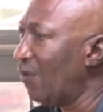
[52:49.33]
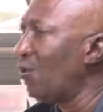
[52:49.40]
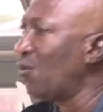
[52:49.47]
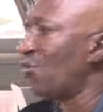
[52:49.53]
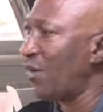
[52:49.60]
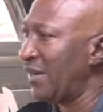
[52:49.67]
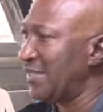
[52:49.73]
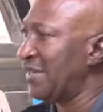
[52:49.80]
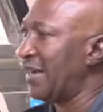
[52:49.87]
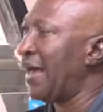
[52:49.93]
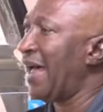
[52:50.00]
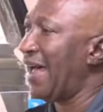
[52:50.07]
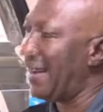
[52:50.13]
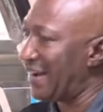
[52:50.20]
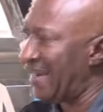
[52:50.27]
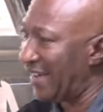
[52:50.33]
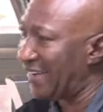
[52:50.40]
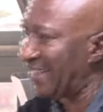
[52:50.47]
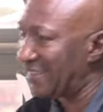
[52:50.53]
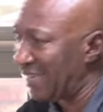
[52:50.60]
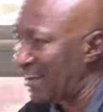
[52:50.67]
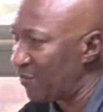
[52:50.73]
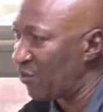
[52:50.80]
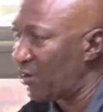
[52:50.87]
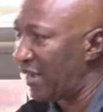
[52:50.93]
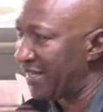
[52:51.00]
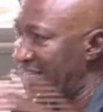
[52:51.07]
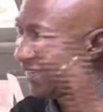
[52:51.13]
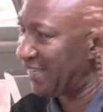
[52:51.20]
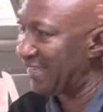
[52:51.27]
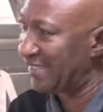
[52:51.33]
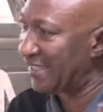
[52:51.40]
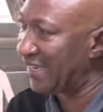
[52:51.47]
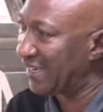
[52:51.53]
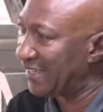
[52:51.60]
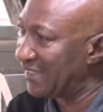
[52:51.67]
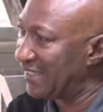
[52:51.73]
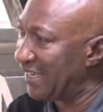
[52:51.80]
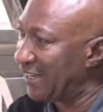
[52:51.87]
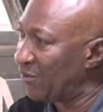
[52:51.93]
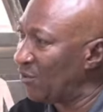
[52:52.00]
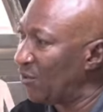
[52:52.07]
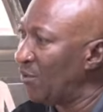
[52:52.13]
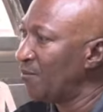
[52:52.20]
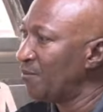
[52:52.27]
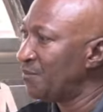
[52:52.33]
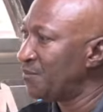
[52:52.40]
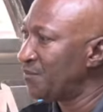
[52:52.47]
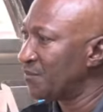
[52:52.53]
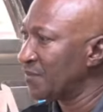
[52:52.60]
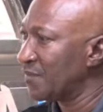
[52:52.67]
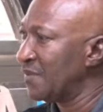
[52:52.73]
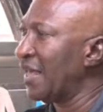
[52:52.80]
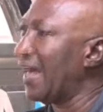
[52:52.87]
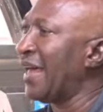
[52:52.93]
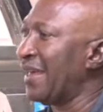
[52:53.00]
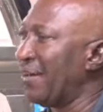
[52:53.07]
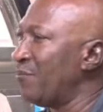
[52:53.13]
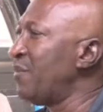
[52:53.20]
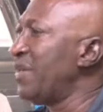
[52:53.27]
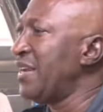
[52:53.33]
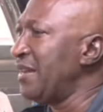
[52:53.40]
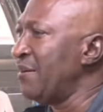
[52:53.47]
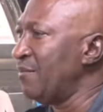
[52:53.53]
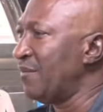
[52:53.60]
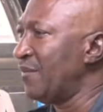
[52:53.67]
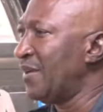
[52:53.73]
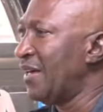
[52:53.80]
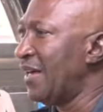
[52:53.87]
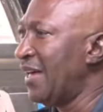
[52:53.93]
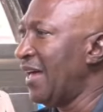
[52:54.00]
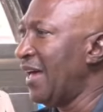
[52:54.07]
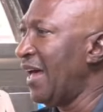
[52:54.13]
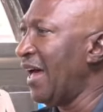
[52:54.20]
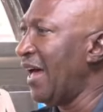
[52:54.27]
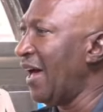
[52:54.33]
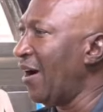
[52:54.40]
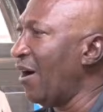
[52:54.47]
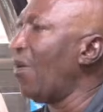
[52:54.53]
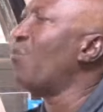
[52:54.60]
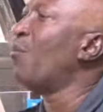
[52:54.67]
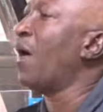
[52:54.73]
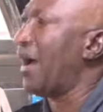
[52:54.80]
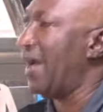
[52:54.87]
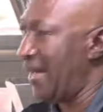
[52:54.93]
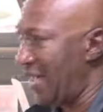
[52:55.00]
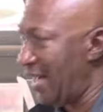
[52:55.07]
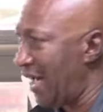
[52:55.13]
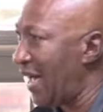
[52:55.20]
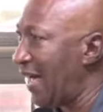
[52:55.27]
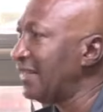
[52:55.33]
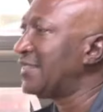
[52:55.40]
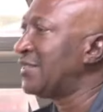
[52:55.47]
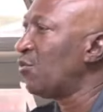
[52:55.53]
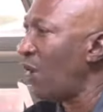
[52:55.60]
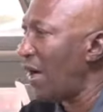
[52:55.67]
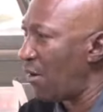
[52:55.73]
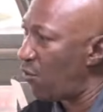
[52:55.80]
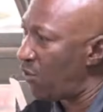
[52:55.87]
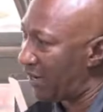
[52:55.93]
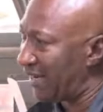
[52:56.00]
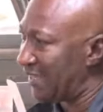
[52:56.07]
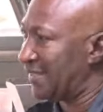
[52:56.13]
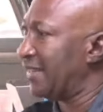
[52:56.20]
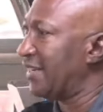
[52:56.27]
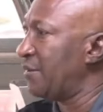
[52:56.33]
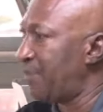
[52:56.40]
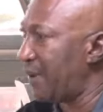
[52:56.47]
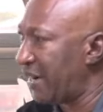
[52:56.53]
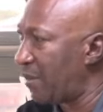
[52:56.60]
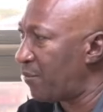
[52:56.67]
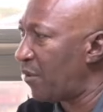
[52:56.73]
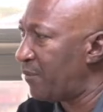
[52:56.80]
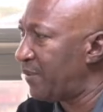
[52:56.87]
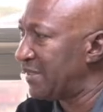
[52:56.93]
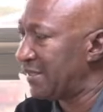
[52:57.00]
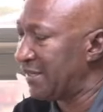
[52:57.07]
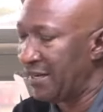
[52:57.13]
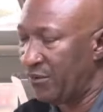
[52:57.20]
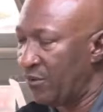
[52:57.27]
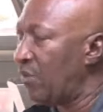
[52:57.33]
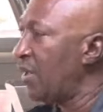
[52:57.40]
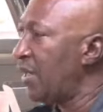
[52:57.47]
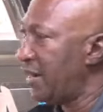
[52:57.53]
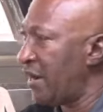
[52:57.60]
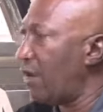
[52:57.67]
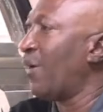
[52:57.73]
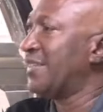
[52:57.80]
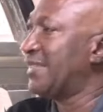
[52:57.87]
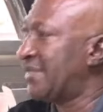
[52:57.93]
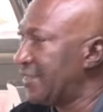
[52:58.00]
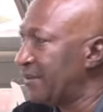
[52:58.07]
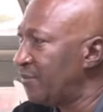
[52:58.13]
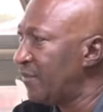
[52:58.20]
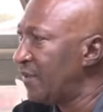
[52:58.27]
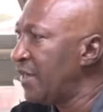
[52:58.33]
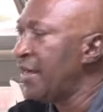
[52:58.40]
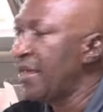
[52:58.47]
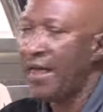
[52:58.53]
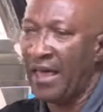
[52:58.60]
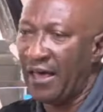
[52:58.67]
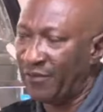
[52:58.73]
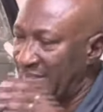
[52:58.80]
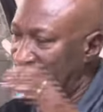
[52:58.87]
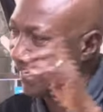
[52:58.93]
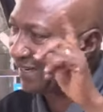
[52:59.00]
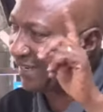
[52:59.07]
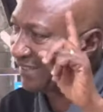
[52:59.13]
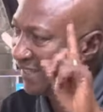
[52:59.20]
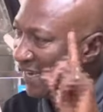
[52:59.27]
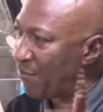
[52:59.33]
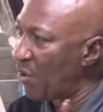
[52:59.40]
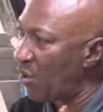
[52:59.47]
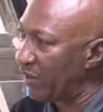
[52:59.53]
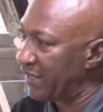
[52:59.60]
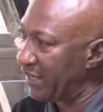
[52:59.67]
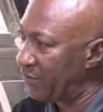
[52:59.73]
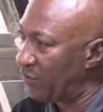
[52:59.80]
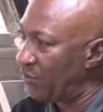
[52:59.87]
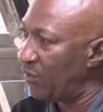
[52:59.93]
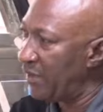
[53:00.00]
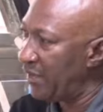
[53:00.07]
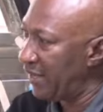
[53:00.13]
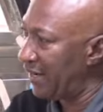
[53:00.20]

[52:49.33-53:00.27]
Oh, question. And at the time, cry, yes, cycle, dear. Overture must say. Overture, sir, a baby knows one of them. And to what work as a nipper, Bobbisiano. No, watch him. It is at the time, all you know.